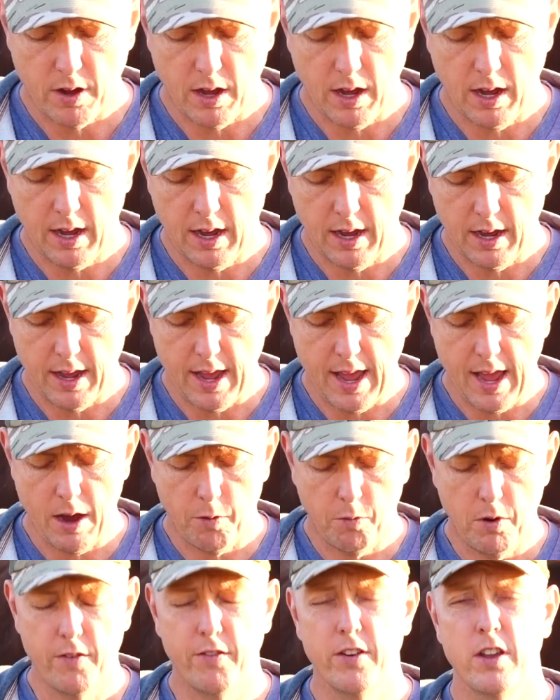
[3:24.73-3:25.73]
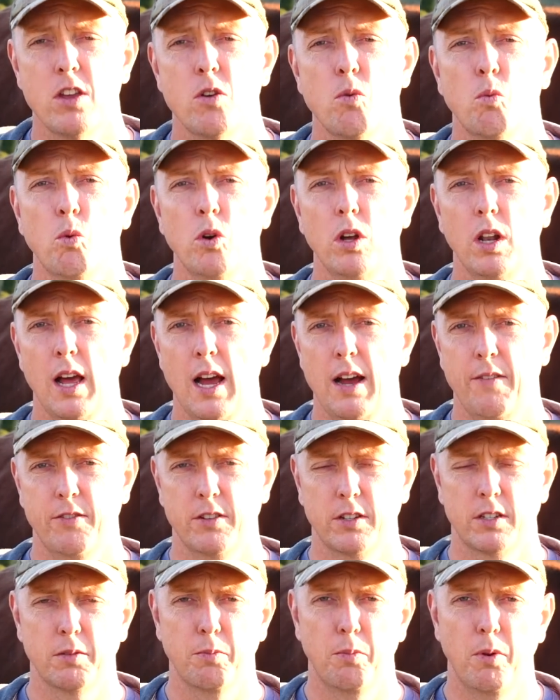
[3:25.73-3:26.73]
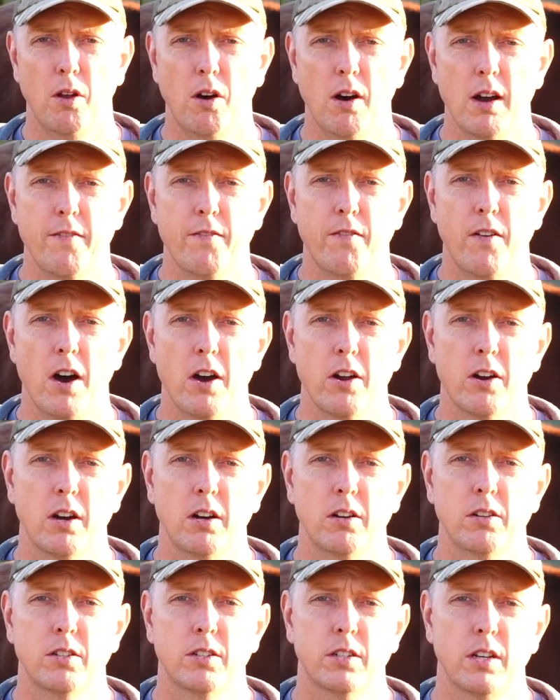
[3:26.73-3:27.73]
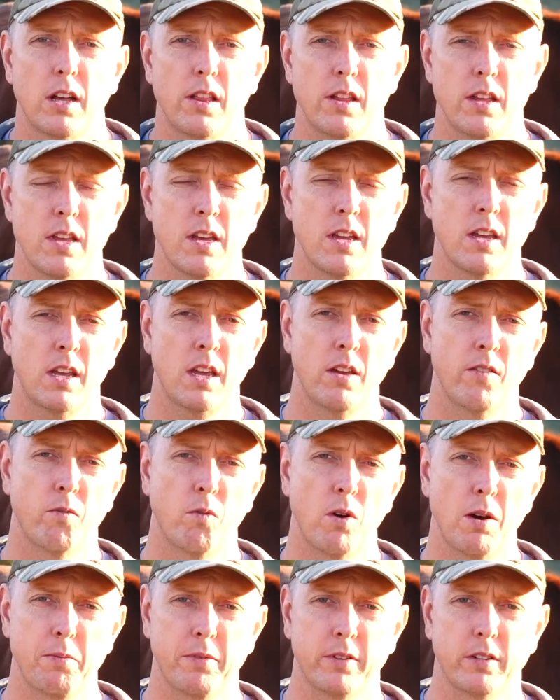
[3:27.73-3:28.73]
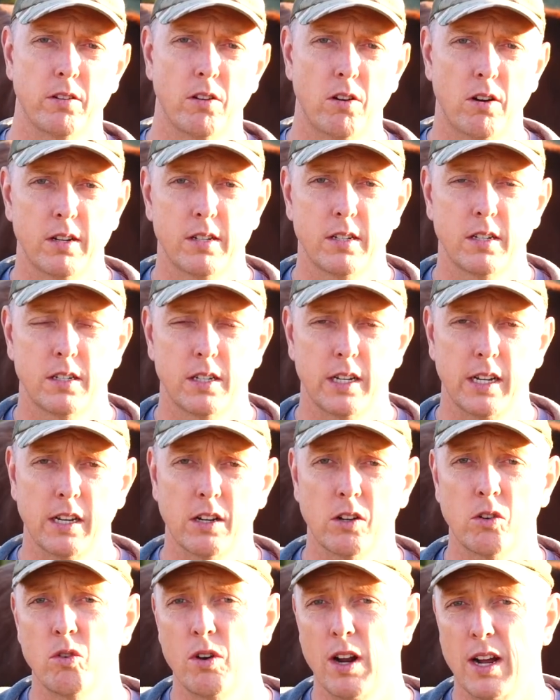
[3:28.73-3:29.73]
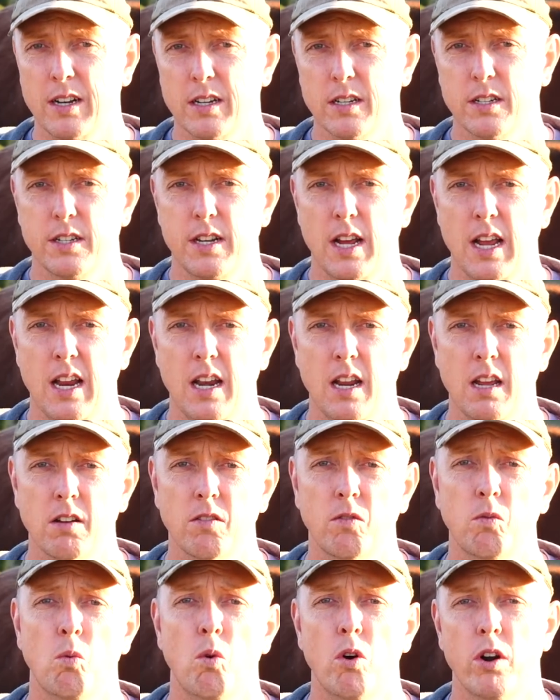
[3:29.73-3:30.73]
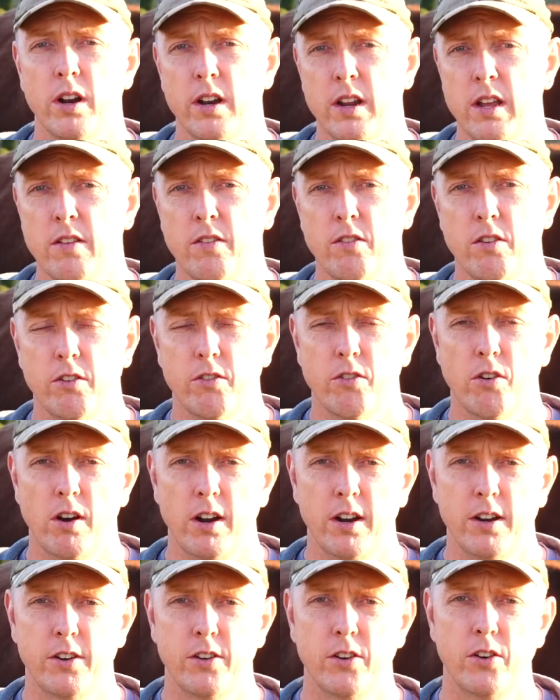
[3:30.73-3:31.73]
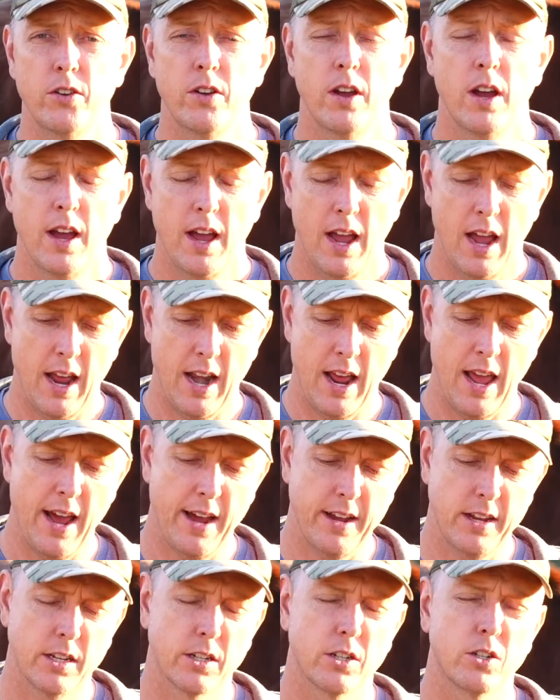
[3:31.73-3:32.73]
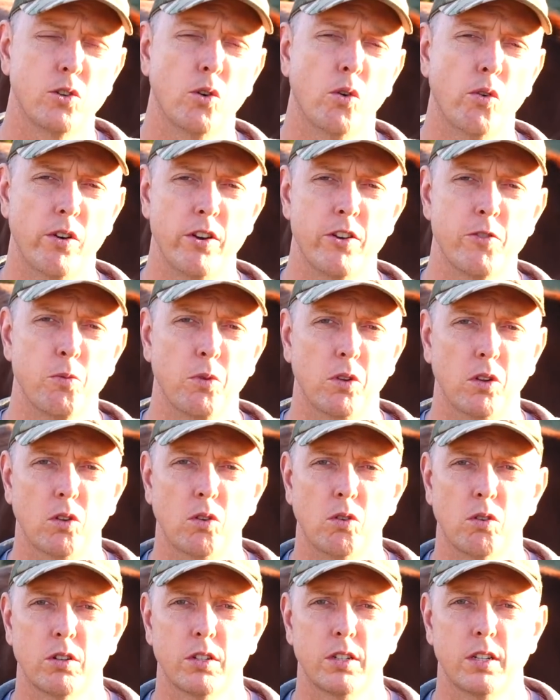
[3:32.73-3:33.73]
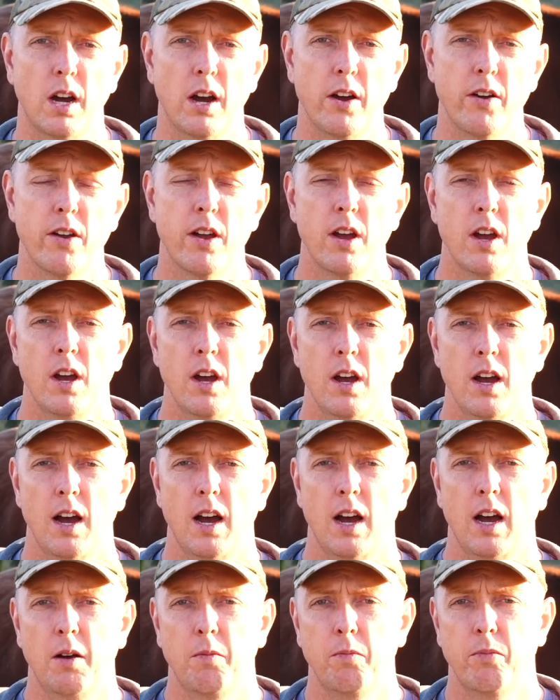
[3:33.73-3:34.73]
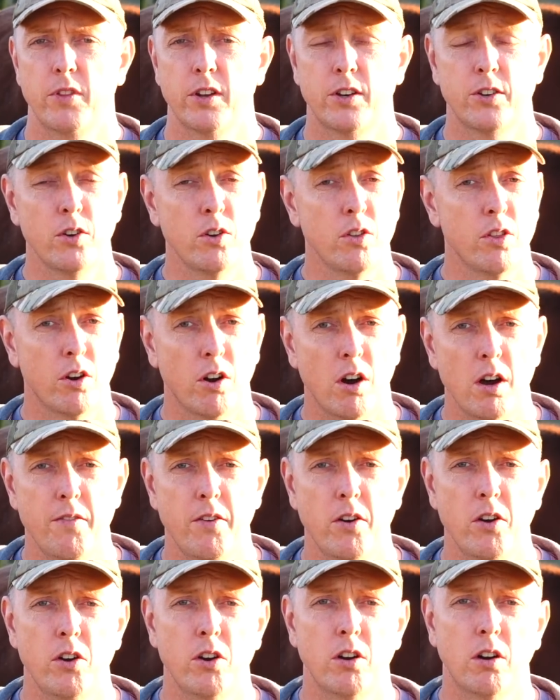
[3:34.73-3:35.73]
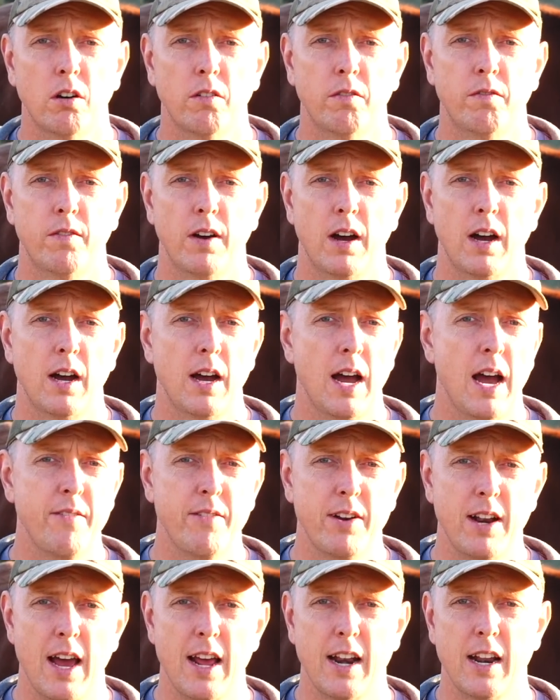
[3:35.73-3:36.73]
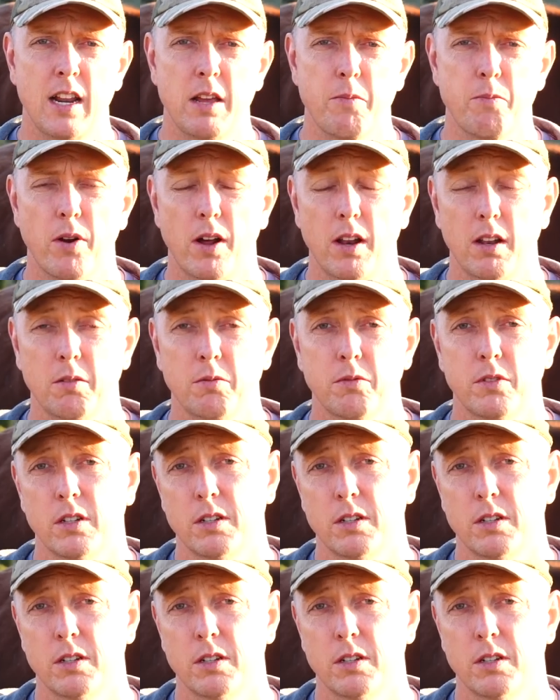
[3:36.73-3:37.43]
However, you will have to supply photos so that you can give weapons licensing a good understanding of what it is you're trying to do and how your storage will look. So the two that I've heard of haven't had any problems.